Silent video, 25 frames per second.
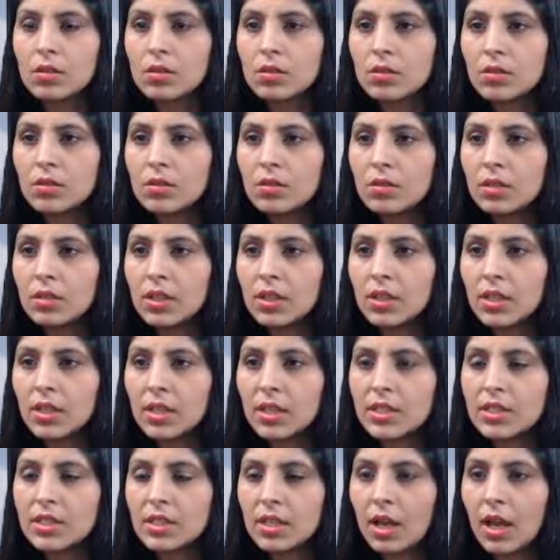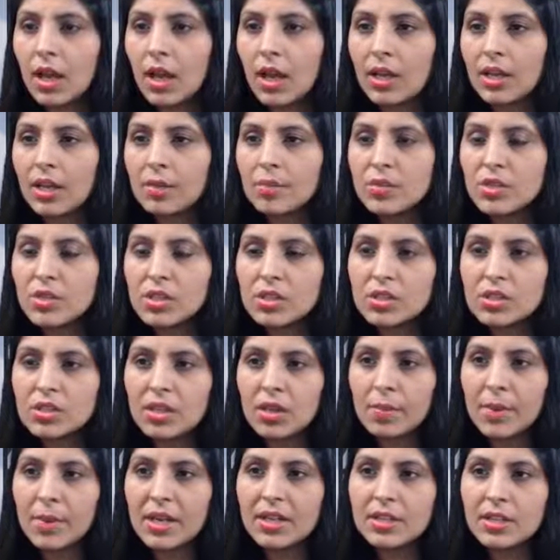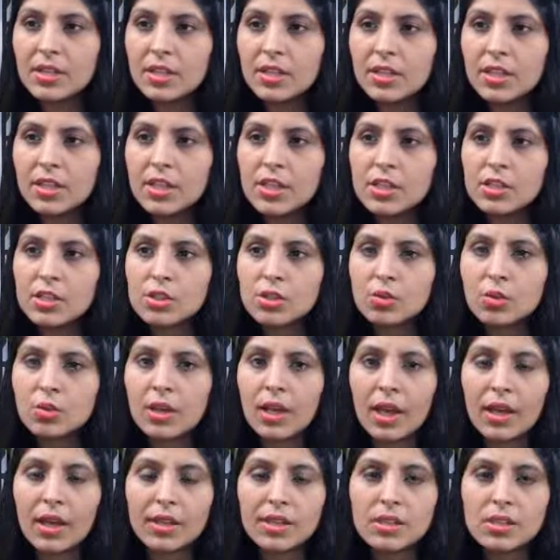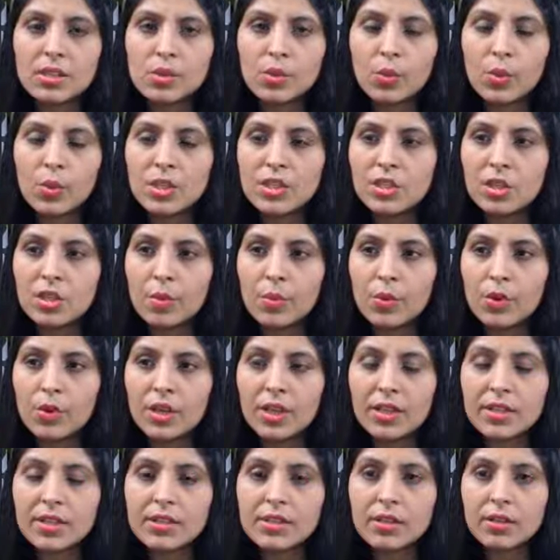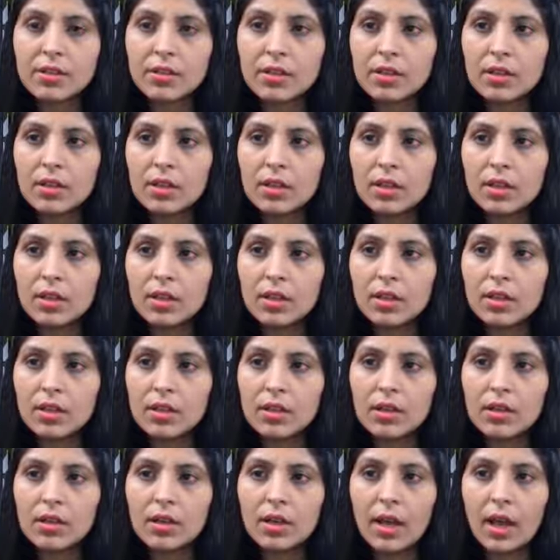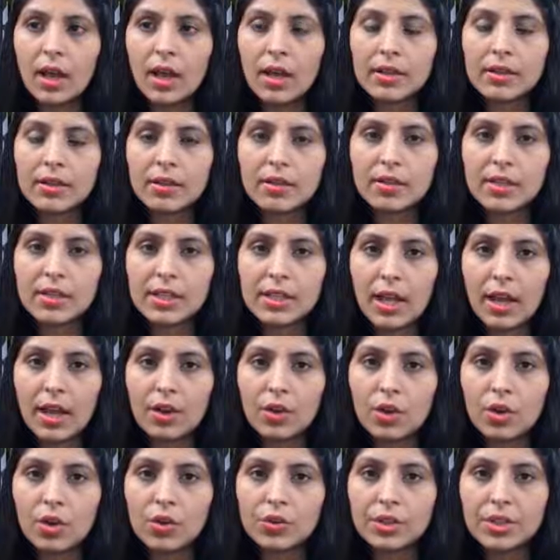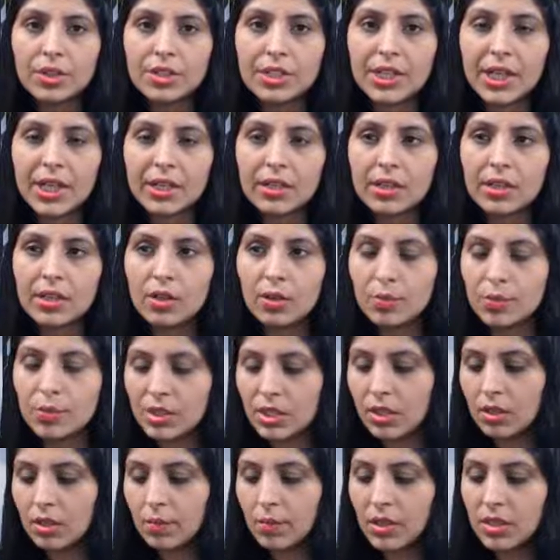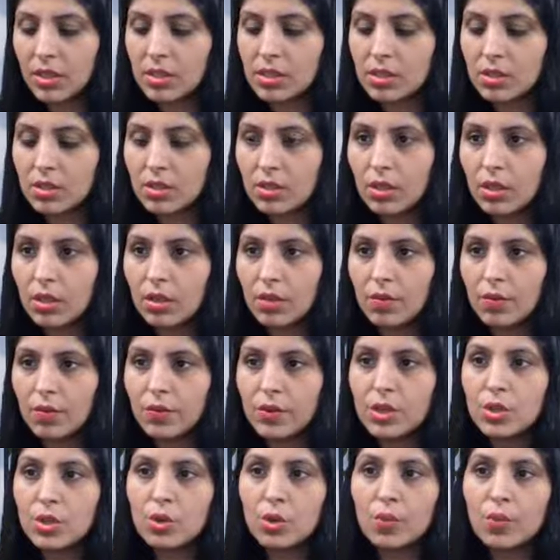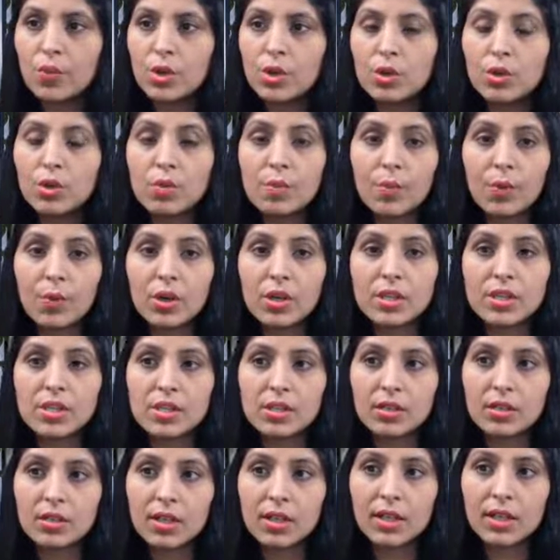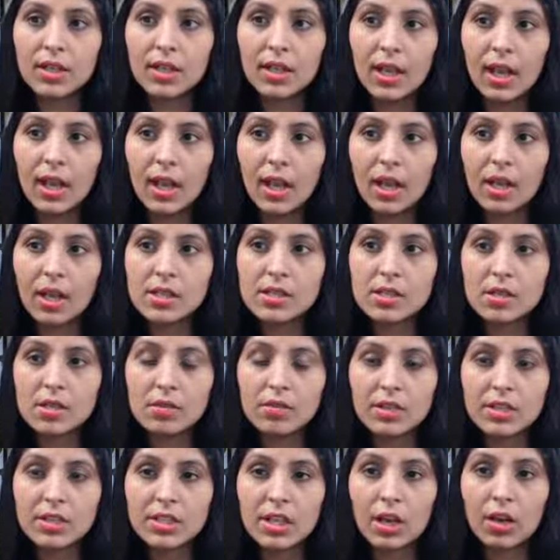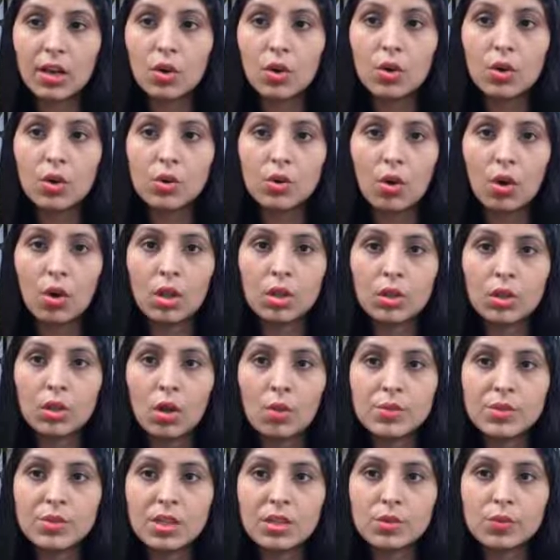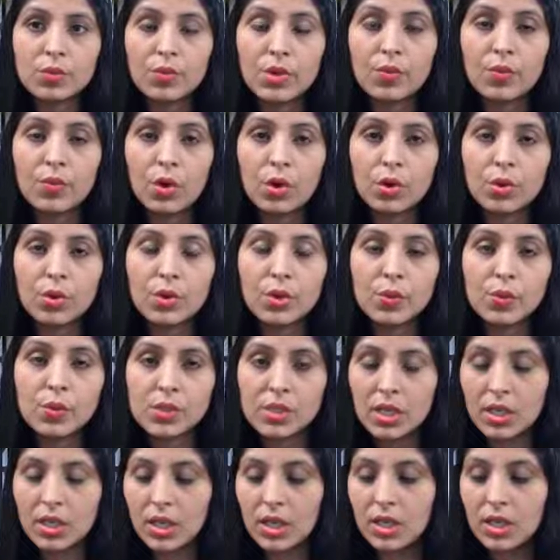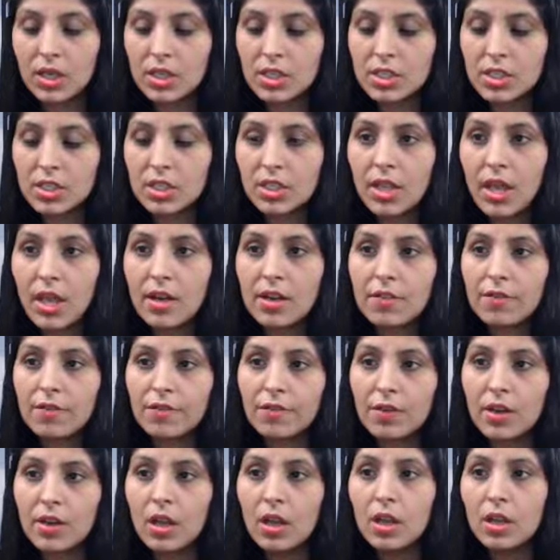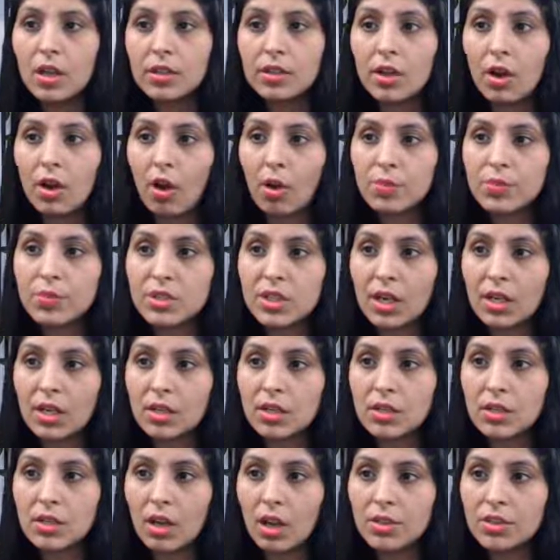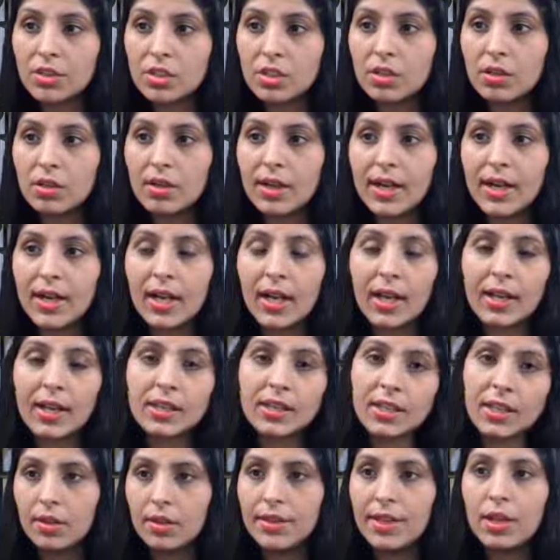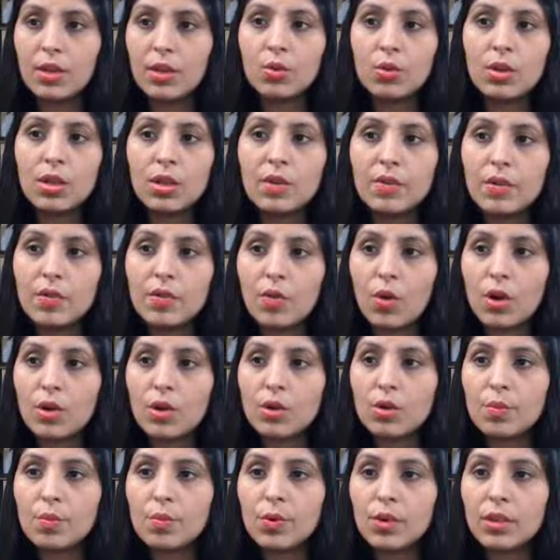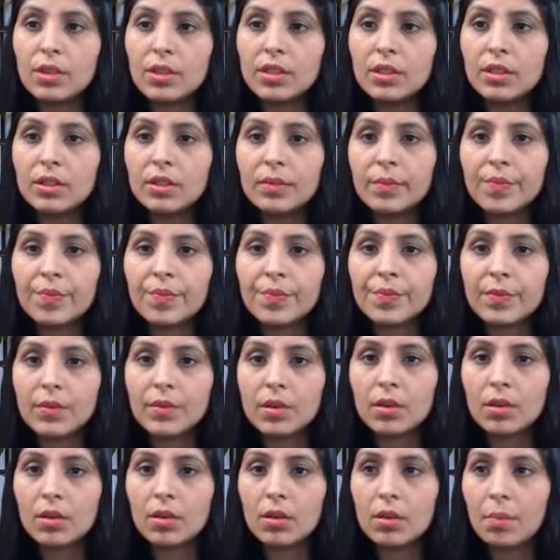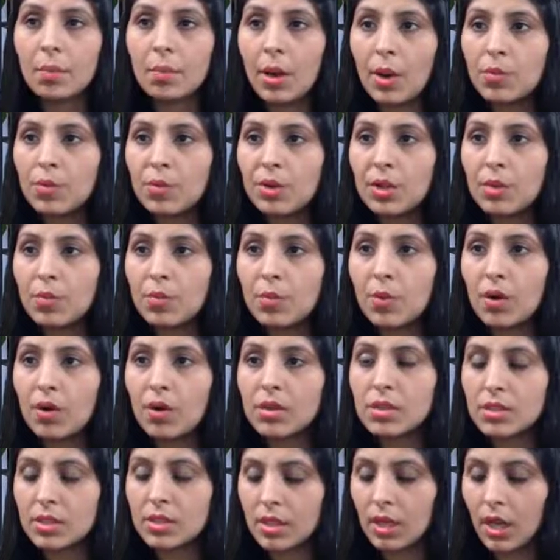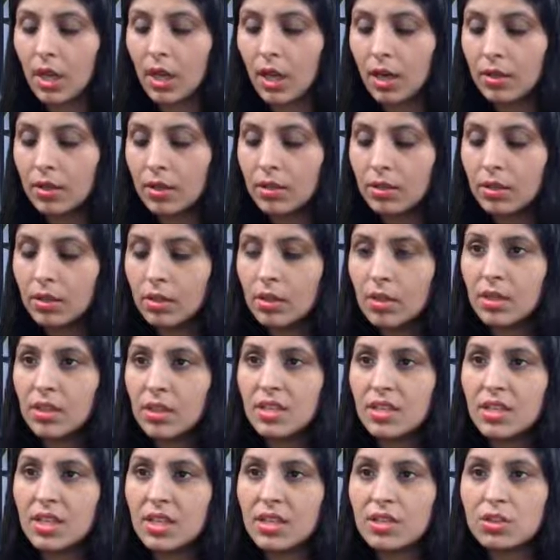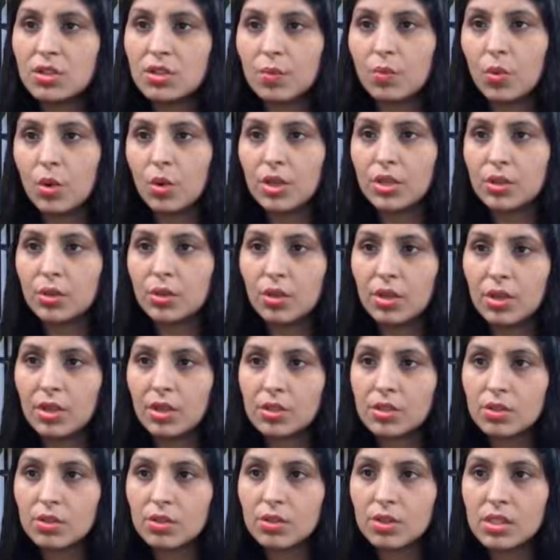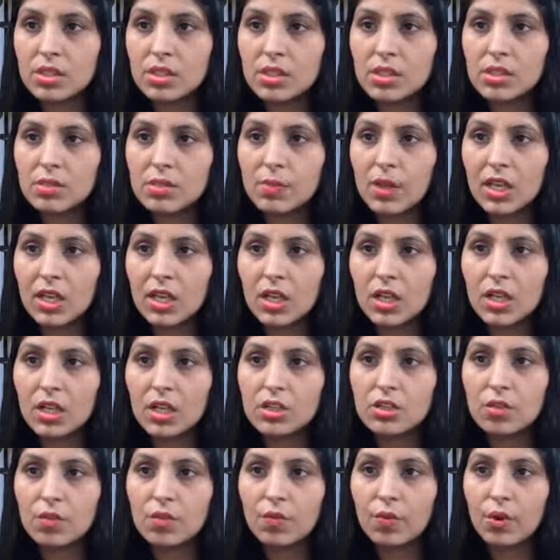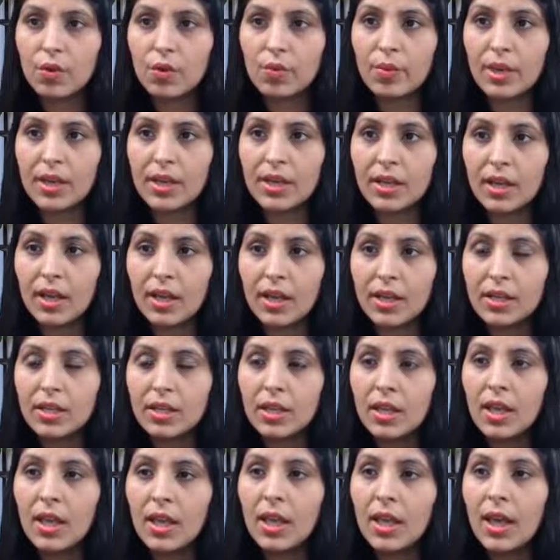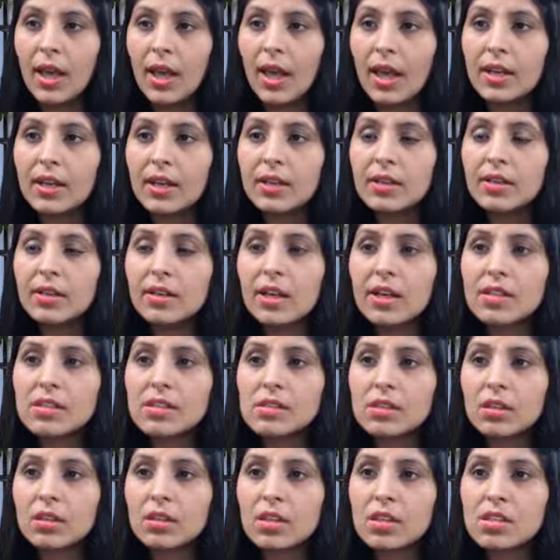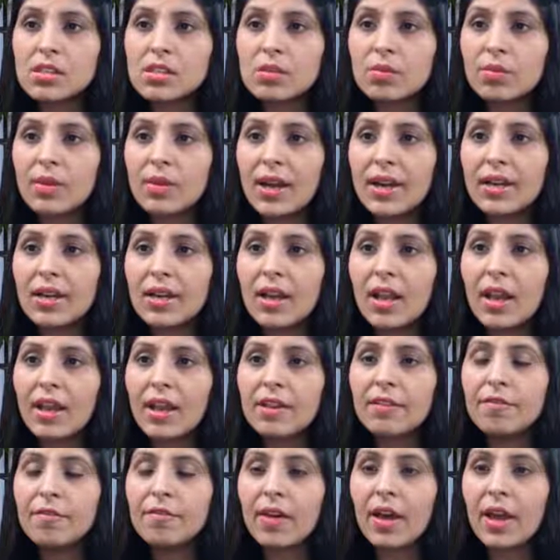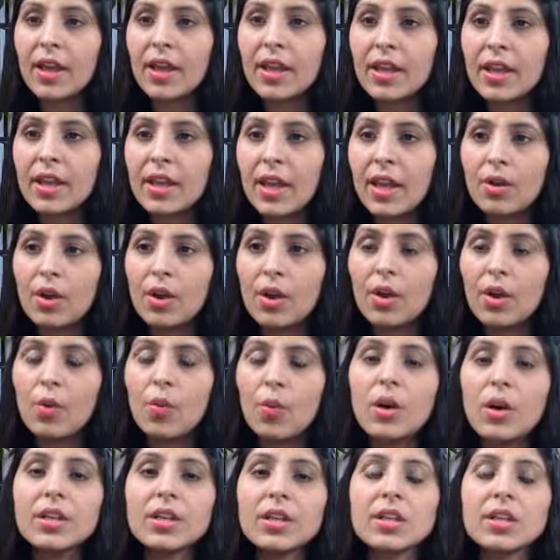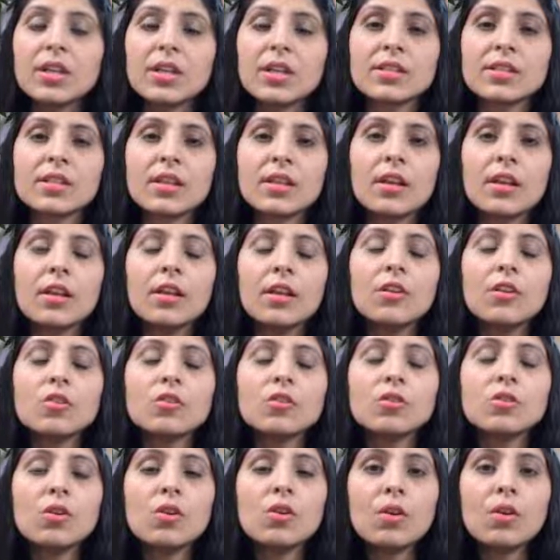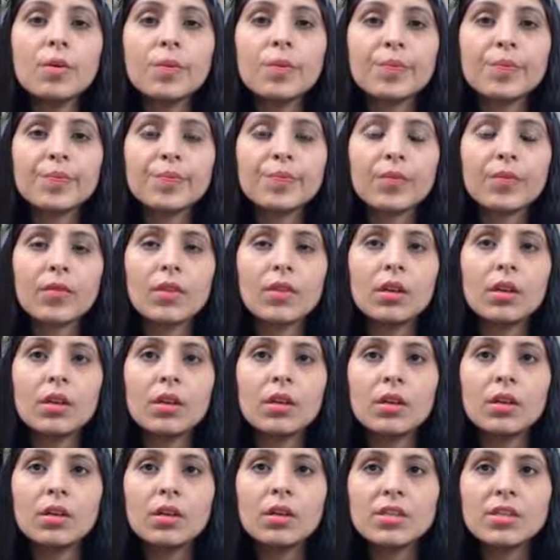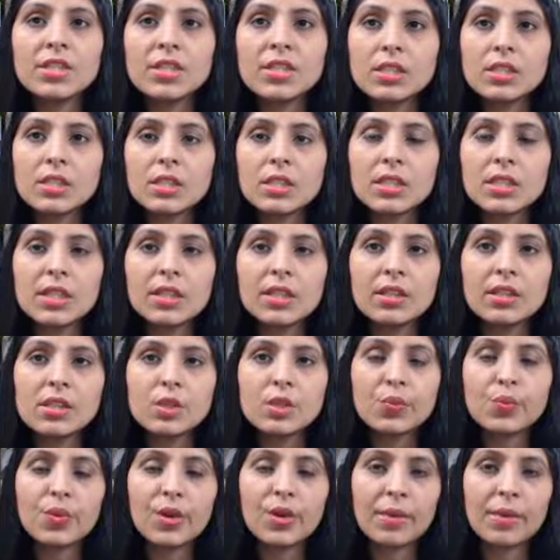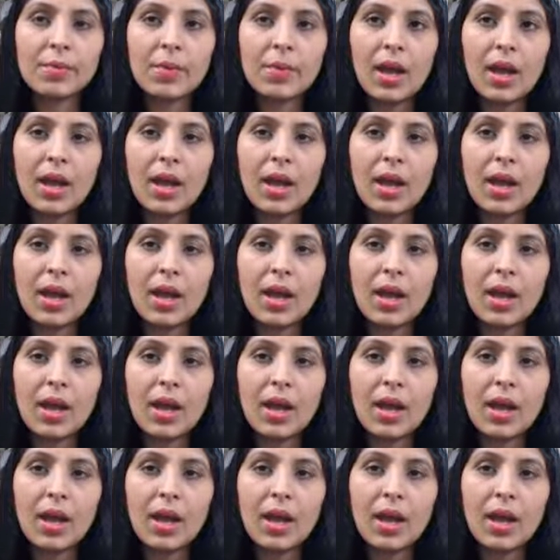so now guys, I am just commenting these two lines which are putting circle and the rectangle on the detected object, because we don't want to put circle and rectangle on all the objects. We want to use the condition that if the object touch the red line, then only we want to put the bounding box and the center point on it. So this is my condition for red line. And here guys, this red line, why, what it is. So just see this frame.